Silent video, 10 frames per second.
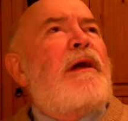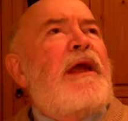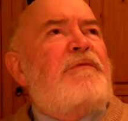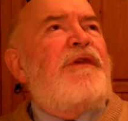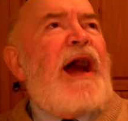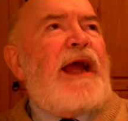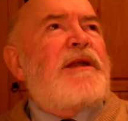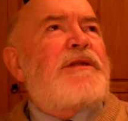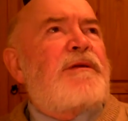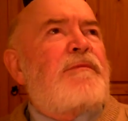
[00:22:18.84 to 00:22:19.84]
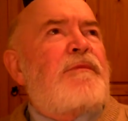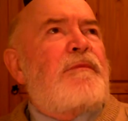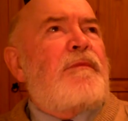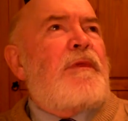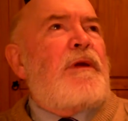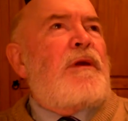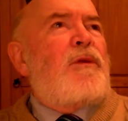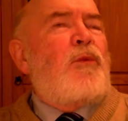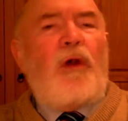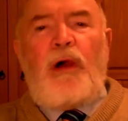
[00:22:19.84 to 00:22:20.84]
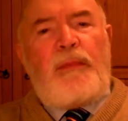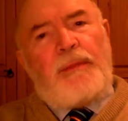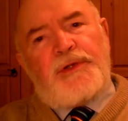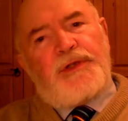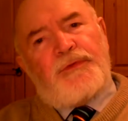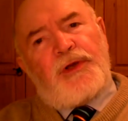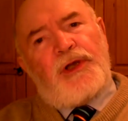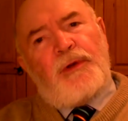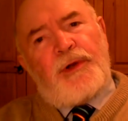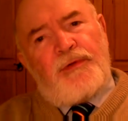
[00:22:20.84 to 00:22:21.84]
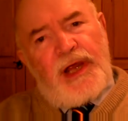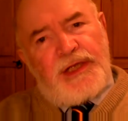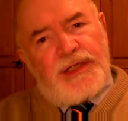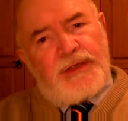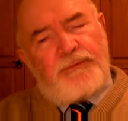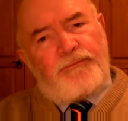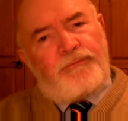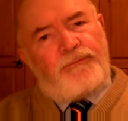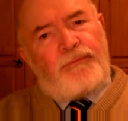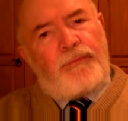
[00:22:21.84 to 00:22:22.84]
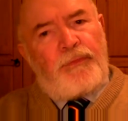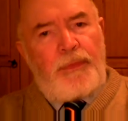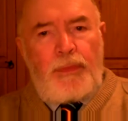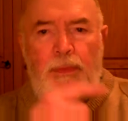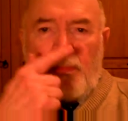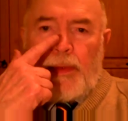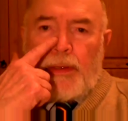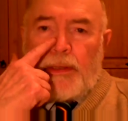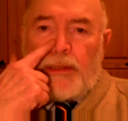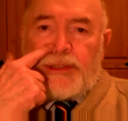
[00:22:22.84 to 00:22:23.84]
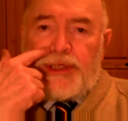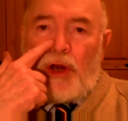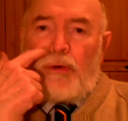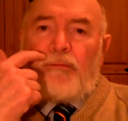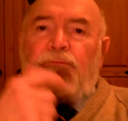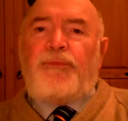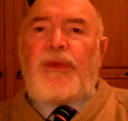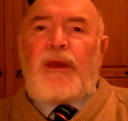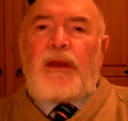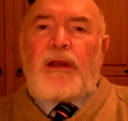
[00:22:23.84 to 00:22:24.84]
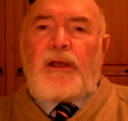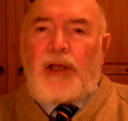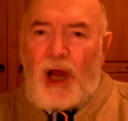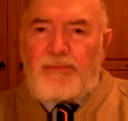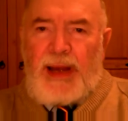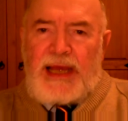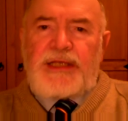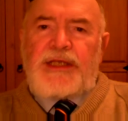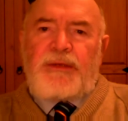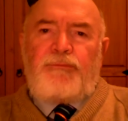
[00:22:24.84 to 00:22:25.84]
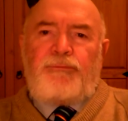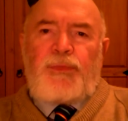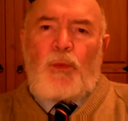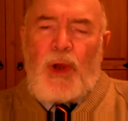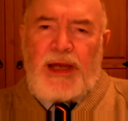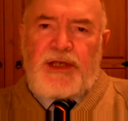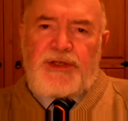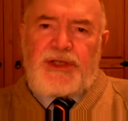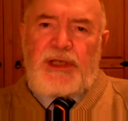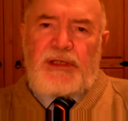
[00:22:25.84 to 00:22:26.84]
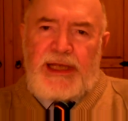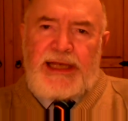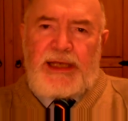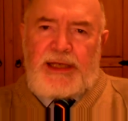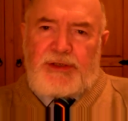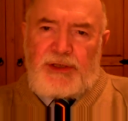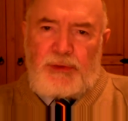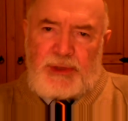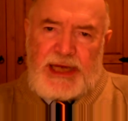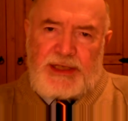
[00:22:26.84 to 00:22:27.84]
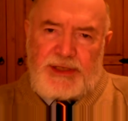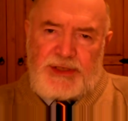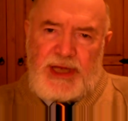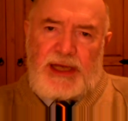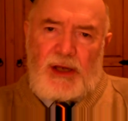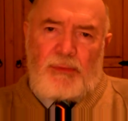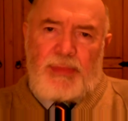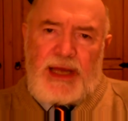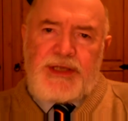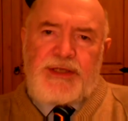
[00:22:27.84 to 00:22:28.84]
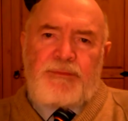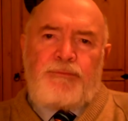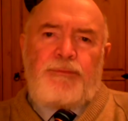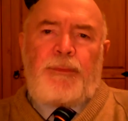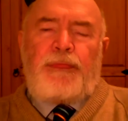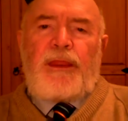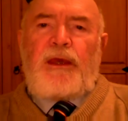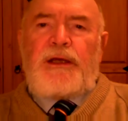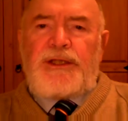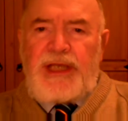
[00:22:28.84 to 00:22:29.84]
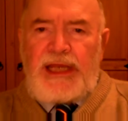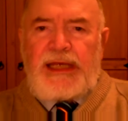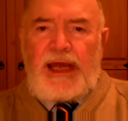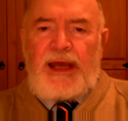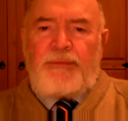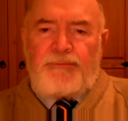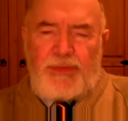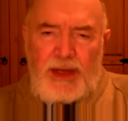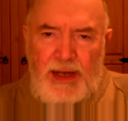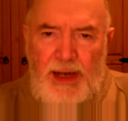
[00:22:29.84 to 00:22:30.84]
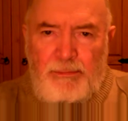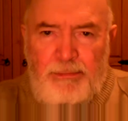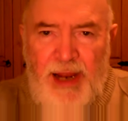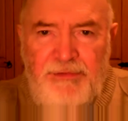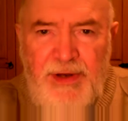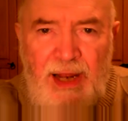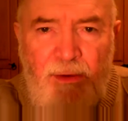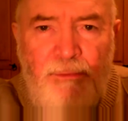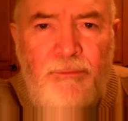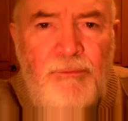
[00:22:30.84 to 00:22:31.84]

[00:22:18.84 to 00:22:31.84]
In fact, we're all members of the human race. So, God bless, while it's still legal in the UK to say God bless. Take care, and bye for now.